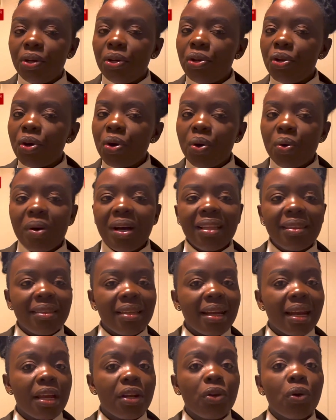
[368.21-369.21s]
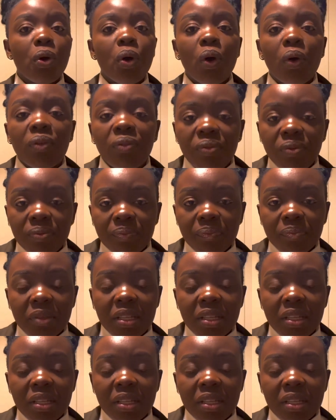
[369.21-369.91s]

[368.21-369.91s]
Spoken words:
no one that I know of.